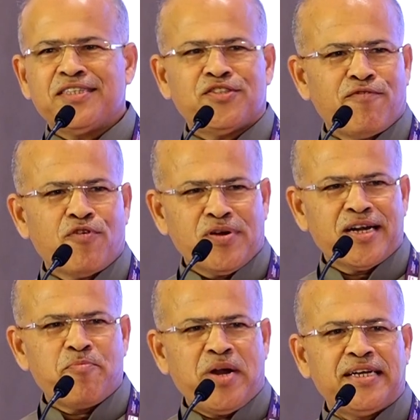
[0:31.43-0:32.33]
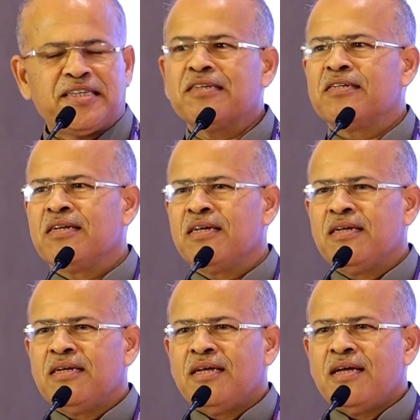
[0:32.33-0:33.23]
We are residents of Konkan
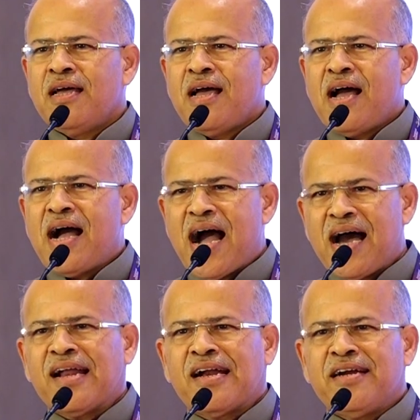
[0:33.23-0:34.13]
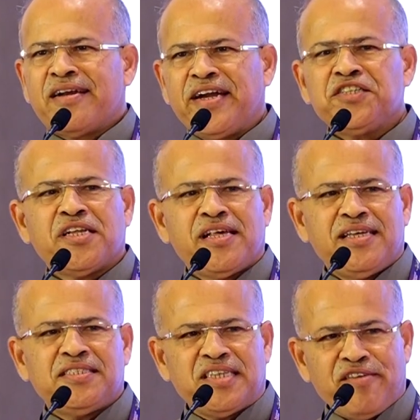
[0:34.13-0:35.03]
Belt. Are
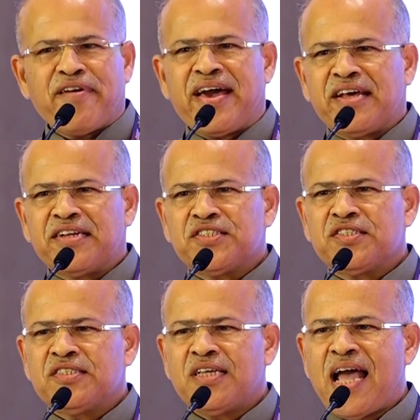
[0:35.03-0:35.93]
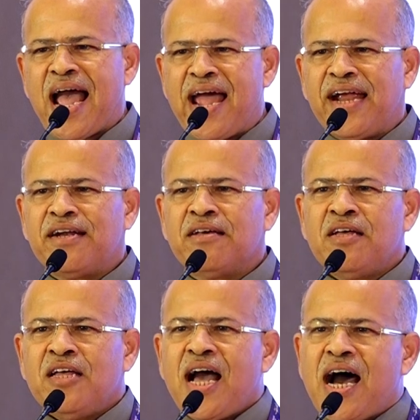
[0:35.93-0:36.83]
traditionally seafarers
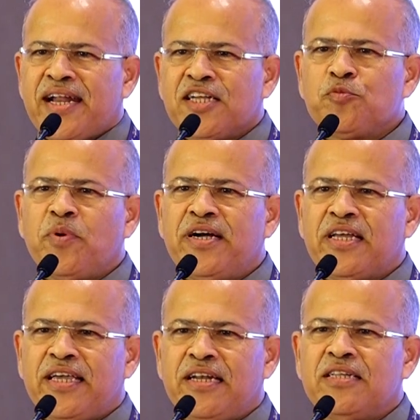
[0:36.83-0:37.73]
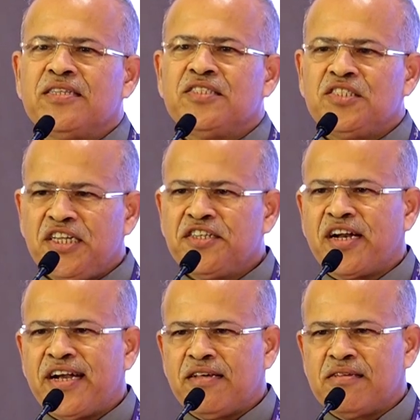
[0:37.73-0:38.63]
and are expert in
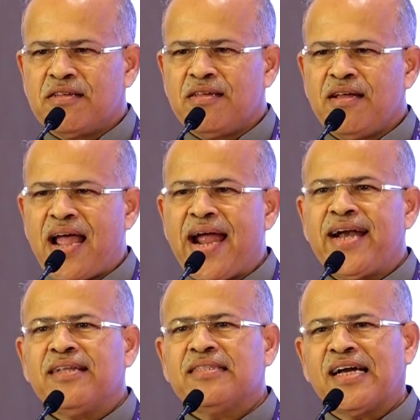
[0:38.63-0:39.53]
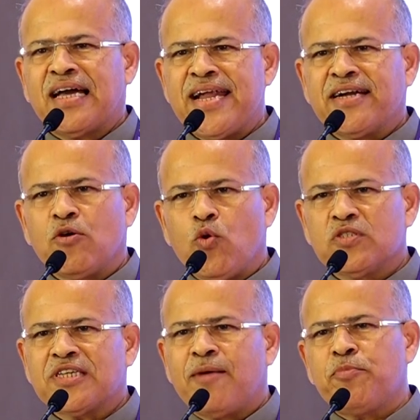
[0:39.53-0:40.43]
sea trade. And the
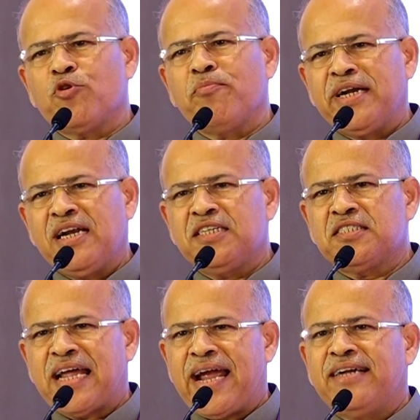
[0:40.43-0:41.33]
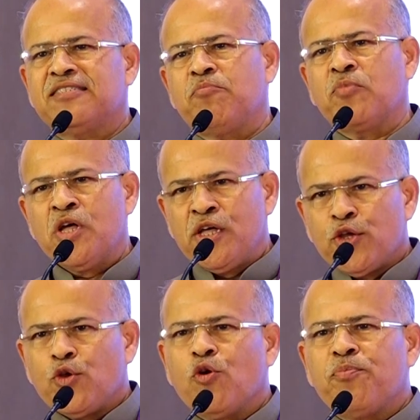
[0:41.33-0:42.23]
connect goes up to Middle East and
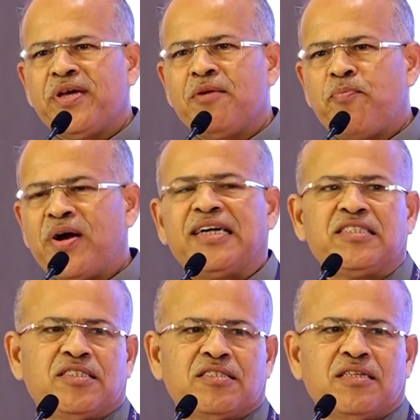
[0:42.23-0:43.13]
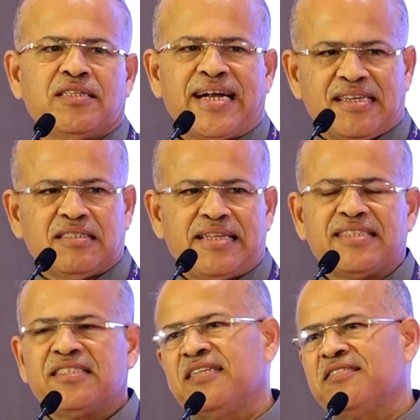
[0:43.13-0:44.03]
some European parts.
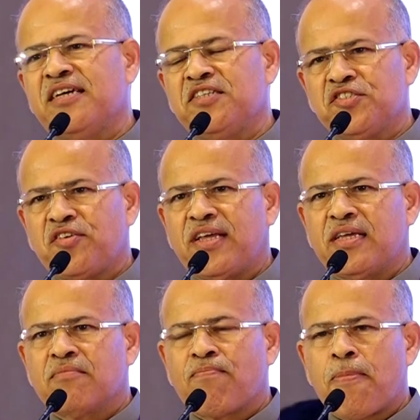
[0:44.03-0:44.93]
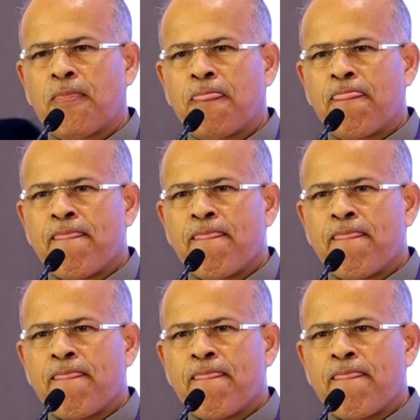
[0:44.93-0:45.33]
That is, that says the history.